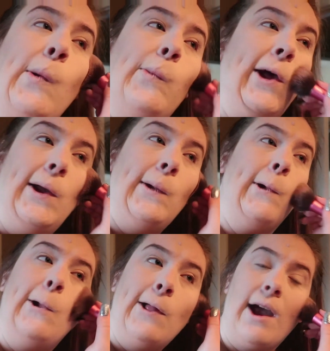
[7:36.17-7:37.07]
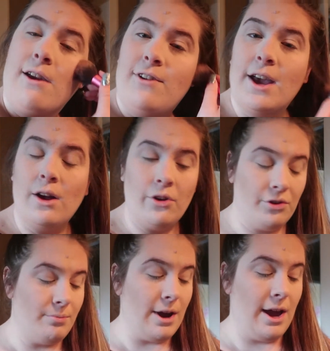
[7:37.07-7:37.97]
But I
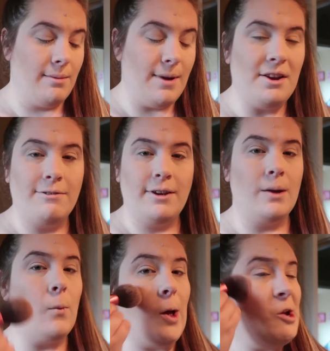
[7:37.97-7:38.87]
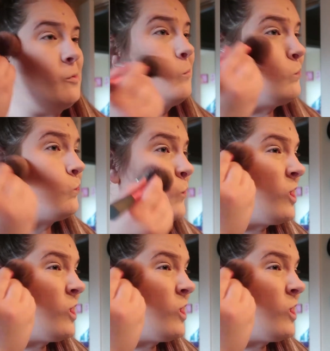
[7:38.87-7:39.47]
found my Benefit one